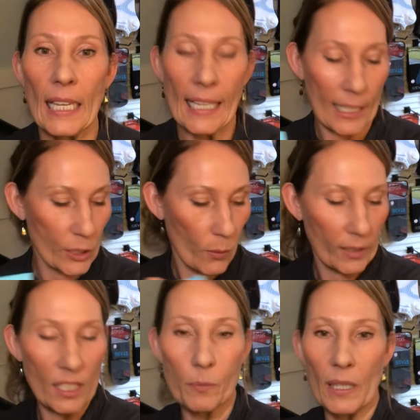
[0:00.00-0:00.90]
is going
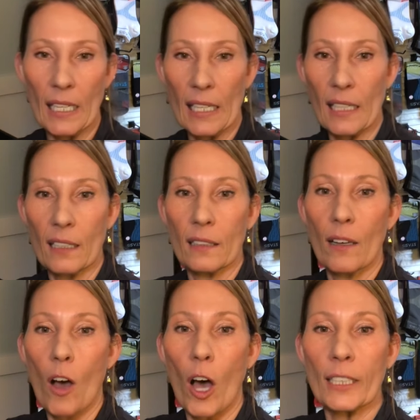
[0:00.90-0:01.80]
to be
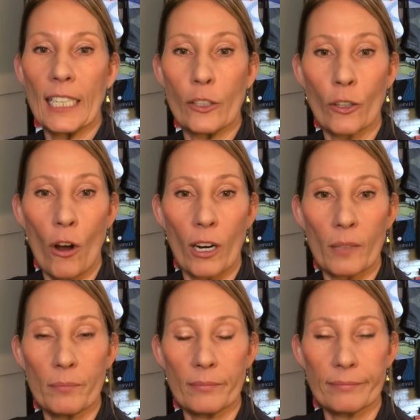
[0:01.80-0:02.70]
on either
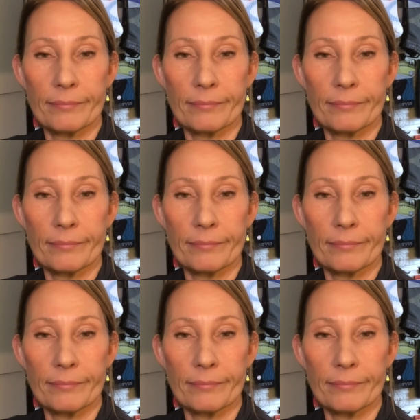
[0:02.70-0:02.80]
arm